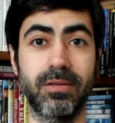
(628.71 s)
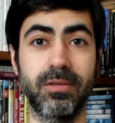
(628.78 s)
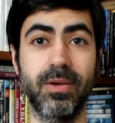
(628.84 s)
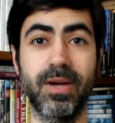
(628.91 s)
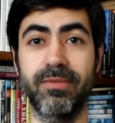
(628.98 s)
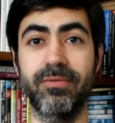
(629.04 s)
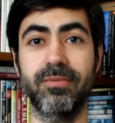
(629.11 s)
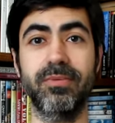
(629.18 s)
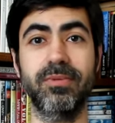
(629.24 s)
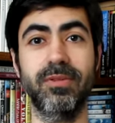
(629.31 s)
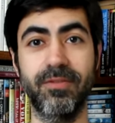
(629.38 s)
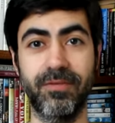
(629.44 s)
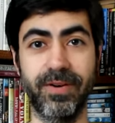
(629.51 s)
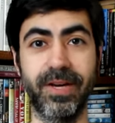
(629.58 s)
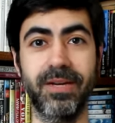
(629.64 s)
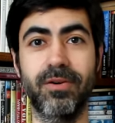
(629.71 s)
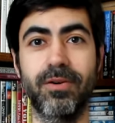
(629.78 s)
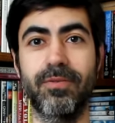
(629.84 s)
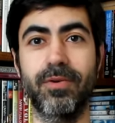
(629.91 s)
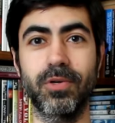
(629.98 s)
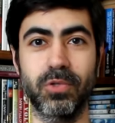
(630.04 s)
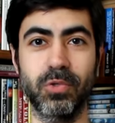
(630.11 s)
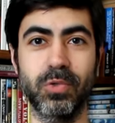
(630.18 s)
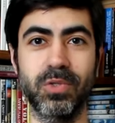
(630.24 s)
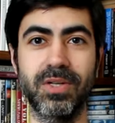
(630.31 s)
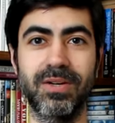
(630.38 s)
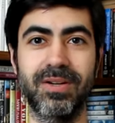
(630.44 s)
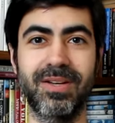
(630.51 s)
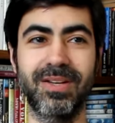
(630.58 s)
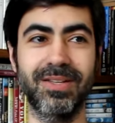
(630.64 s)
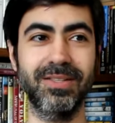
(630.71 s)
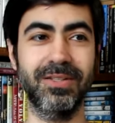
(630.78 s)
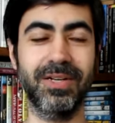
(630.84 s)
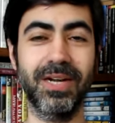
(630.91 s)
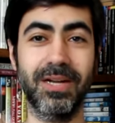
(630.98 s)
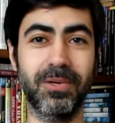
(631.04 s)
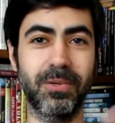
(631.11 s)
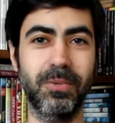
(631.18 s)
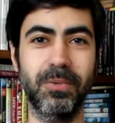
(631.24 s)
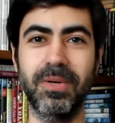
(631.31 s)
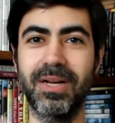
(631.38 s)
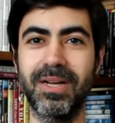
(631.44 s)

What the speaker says: You have the fighter versus the guy who